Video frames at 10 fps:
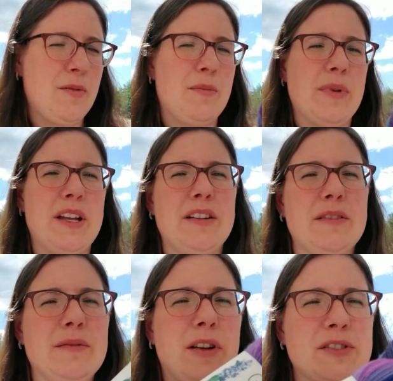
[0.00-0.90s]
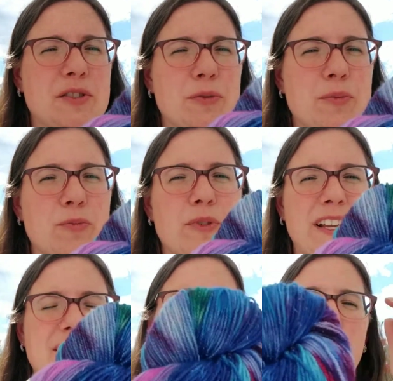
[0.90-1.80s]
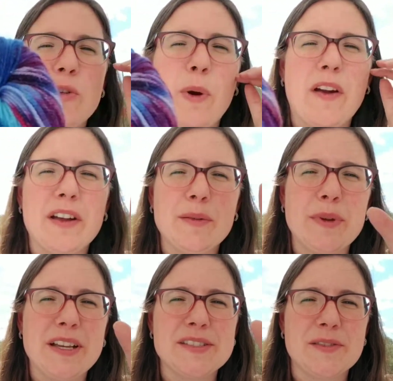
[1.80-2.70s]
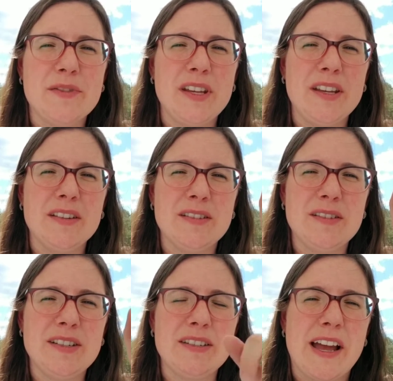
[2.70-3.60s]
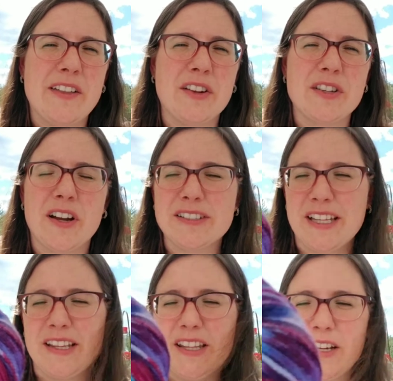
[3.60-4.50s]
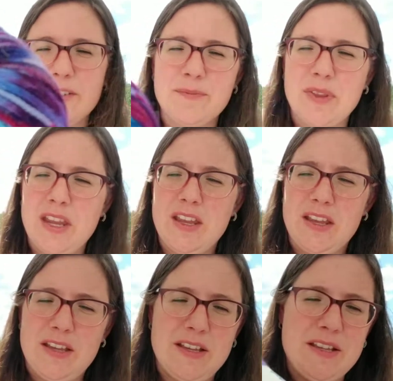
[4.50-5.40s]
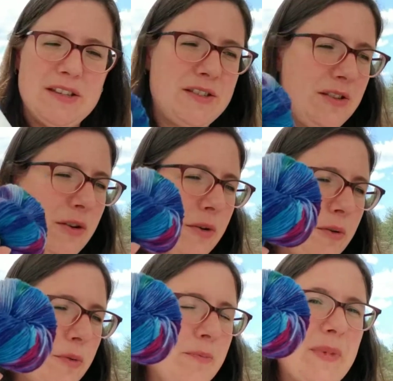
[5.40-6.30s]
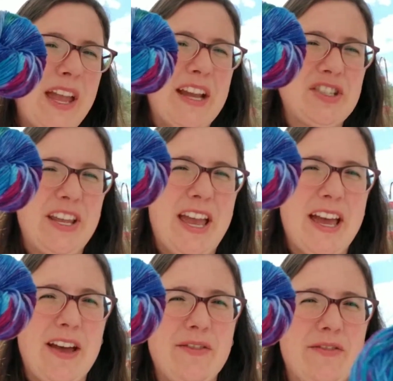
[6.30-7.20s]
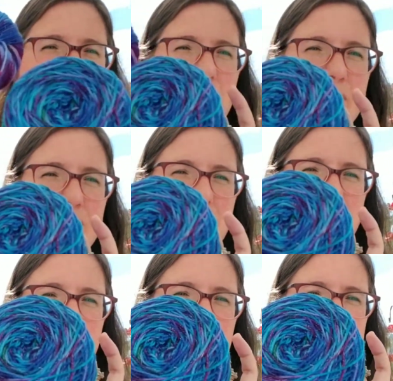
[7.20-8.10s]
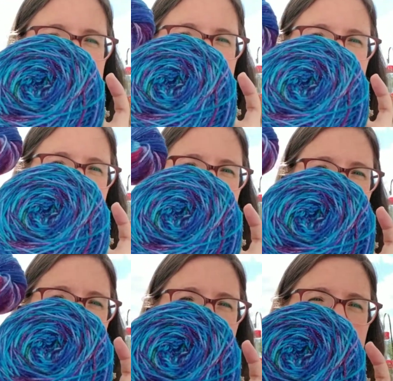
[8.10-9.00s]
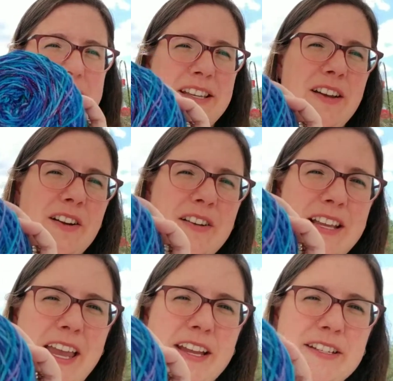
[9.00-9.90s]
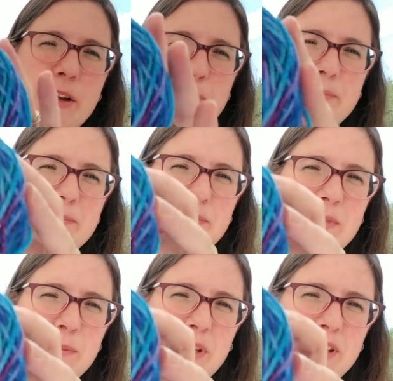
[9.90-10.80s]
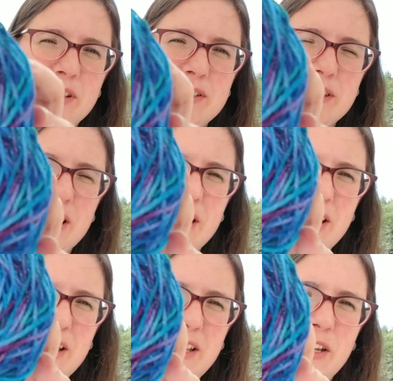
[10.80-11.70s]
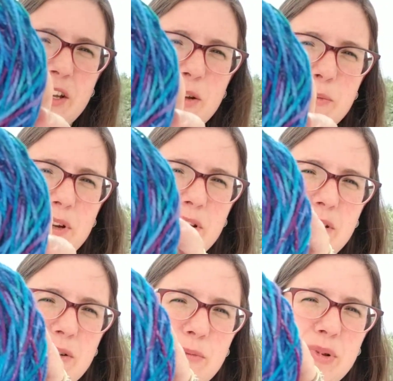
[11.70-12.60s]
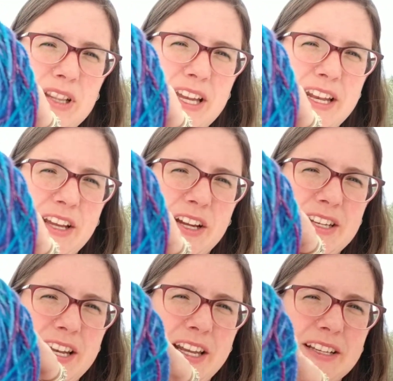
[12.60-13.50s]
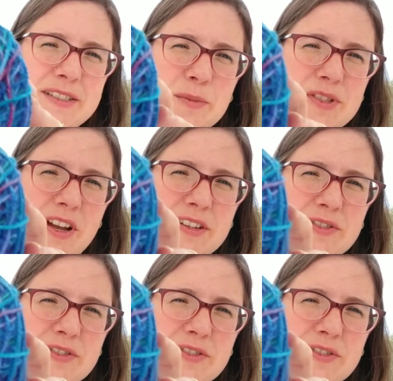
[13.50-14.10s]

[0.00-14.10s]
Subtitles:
but also nice and hard wearing because of the nylon content there. So I actually have this Galaxy already caked up because I am planning on knitting some socks